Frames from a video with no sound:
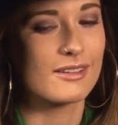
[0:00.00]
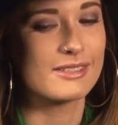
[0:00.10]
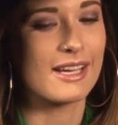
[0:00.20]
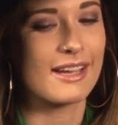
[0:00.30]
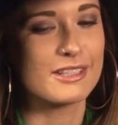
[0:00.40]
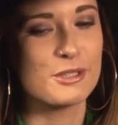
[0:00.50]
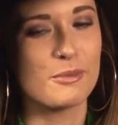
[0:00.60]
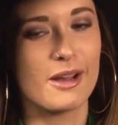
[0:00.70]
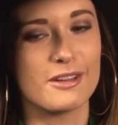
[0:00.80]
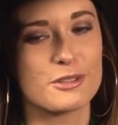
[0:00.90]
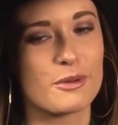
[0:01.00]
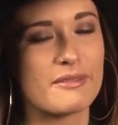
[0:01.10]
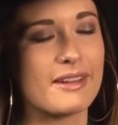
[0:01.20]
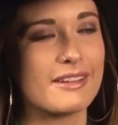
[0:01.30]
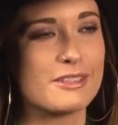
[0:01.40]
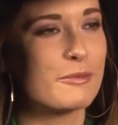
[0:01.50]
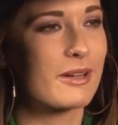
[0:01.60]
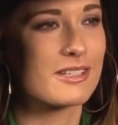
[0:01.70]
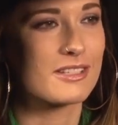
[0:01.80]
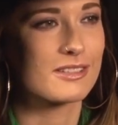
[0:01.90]
saying too much or revealing too
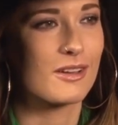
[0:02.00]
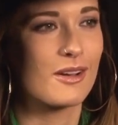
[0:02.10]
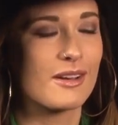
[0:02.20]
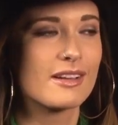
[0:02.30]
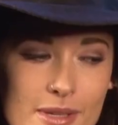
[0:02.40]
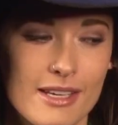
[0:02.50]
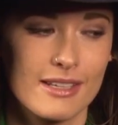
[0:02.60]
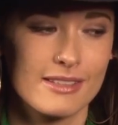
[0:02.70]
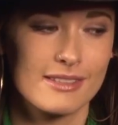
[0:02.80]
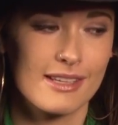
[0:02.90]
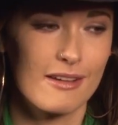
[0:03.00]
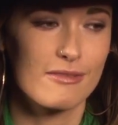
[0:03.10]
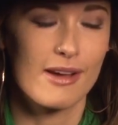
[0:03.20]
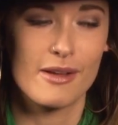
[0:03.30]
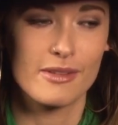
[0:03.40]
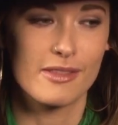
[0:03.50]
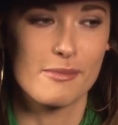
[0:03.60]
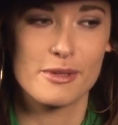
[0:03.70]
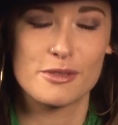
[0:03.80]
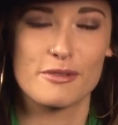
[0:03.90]
much in a song, because I've found that the
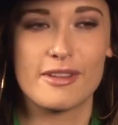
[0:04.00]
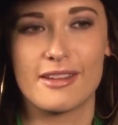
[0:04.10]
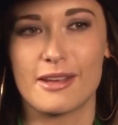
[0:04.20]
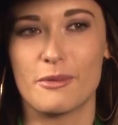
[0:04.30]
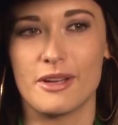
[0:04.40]
most revealing